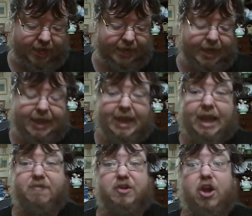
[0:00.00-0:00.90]
I
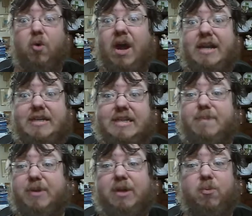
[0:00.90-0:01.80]
have no idea,
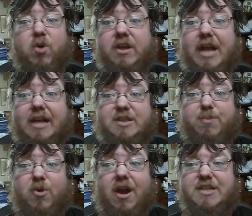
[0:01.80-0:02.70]
but it would not
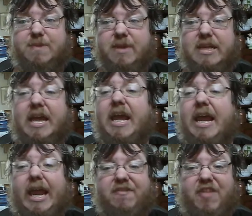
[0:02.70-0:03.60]
surprise me
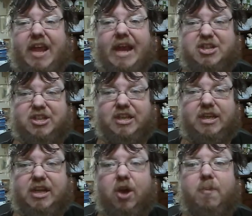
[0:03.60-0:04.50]
if they actually,